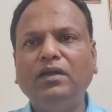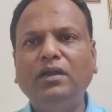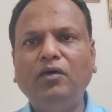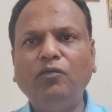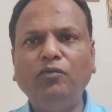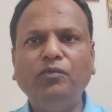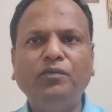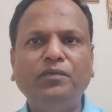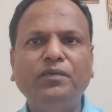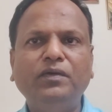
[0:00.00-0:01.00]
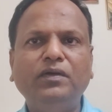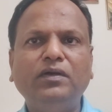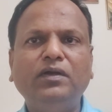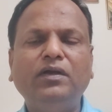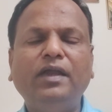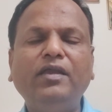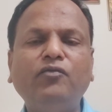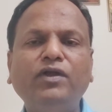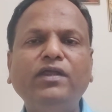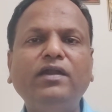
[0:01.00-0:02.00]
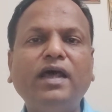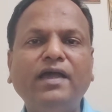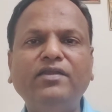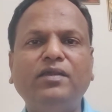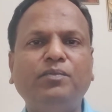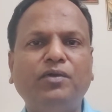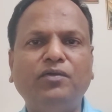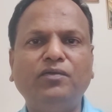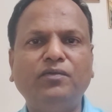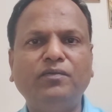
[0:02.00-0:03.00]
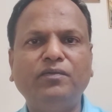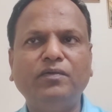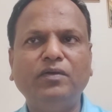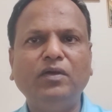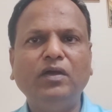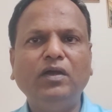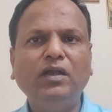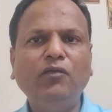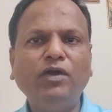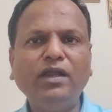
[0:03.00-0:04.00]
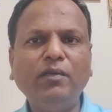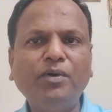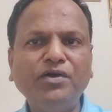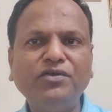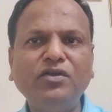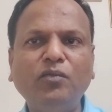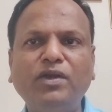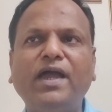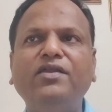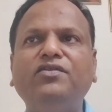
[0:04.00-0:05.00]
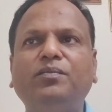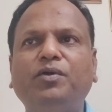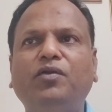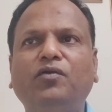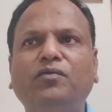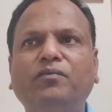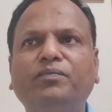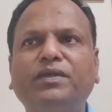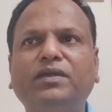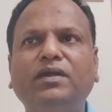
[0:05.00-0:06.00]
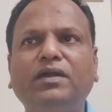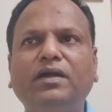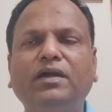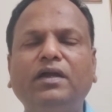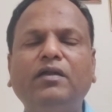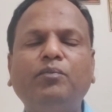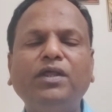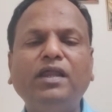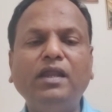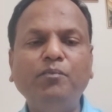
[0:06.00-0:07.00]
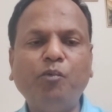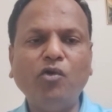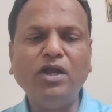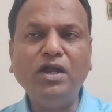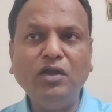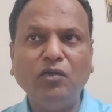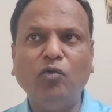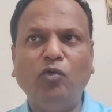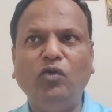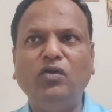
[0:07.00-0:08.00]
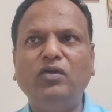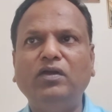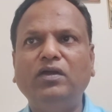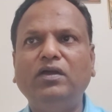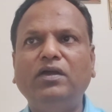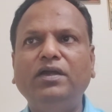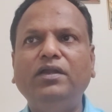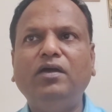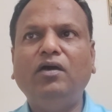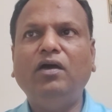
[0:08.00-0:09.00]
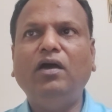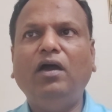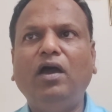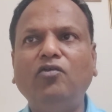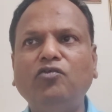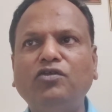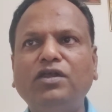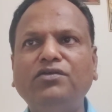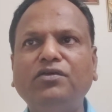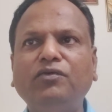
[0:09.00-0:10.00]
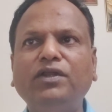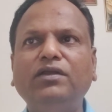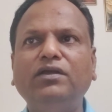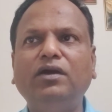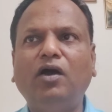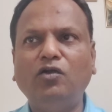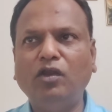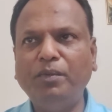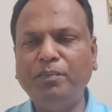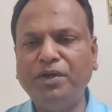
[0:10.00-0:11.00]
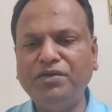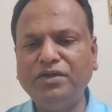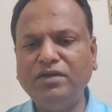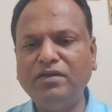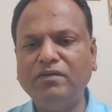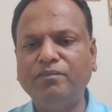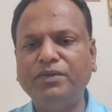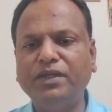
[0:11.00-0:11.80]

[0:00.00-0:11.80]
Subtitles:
Now, next one is the diencephalon. Now, what are the functions of diencephalon? It plays an important role in association with autonomic functions,